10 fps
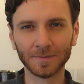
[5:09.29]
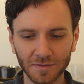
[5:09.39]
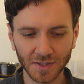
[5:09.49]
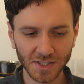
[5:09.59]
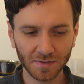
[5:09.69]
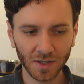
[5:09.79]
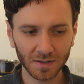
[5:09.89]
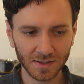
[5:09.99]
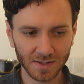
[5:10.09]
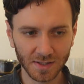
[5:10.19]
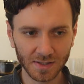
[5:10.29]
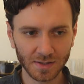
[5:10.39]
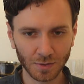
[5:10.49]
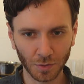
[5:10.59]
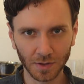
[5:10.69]
First of all is the
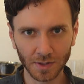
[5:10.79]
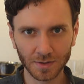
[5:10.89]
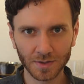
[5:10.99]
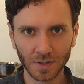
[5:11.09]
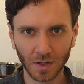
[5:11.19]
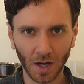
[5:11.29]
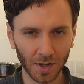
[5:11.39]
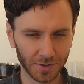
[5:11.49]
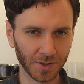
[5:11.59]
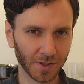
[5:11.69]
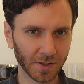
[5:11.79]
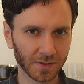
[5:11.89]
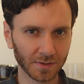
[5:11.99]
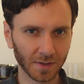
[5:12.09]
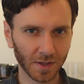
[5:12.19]
storage under
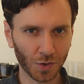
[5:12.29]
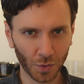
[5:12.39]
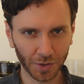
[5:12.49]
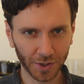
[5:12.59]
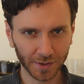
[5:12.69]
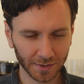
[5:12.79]
a corner.